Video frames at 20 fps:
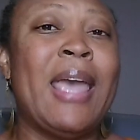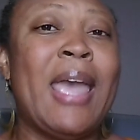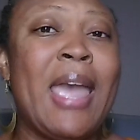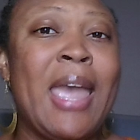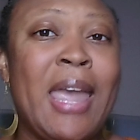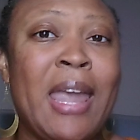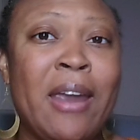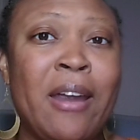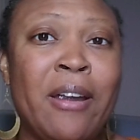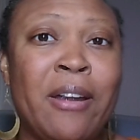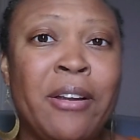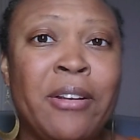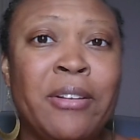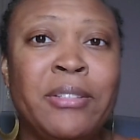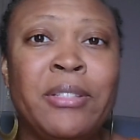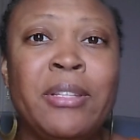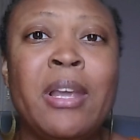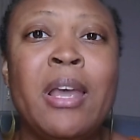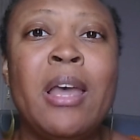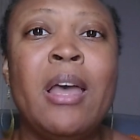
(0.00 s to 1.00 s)

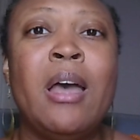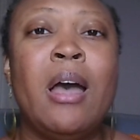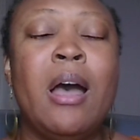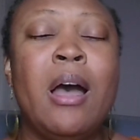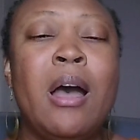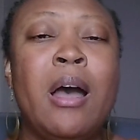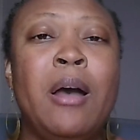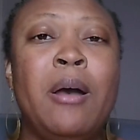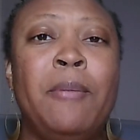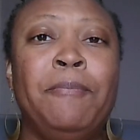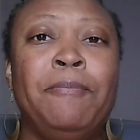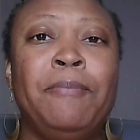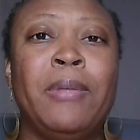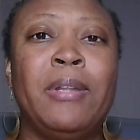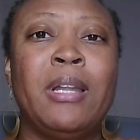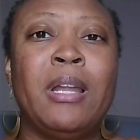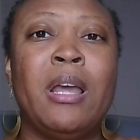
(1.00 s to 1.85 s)
Heirs, an